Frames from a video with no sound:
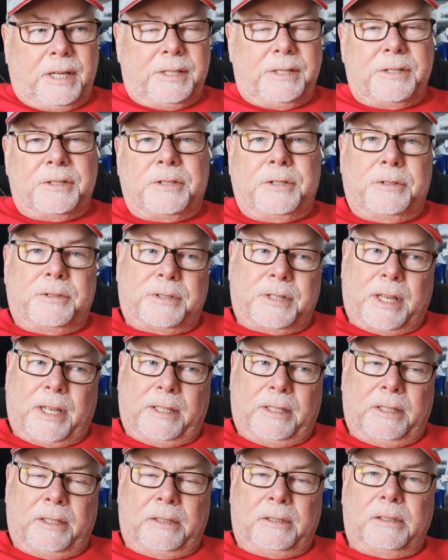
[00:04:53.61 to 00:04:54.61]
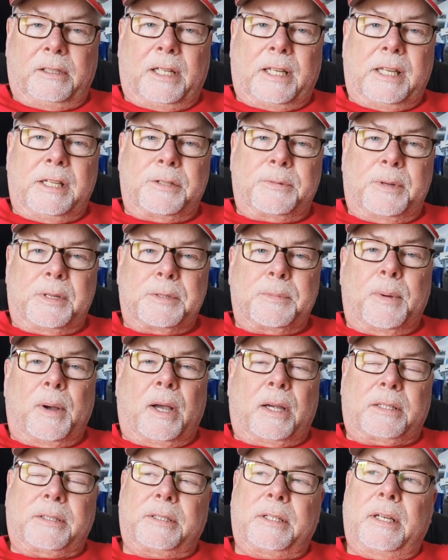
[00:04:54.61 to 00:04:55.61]
I just use that little clicky switch
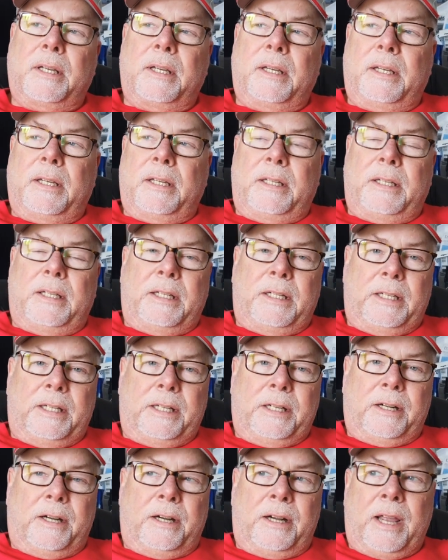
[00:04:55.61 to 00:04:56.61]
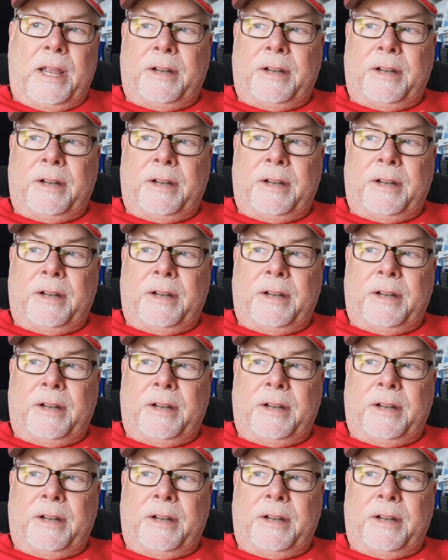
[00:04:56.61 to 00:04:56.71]
box in here.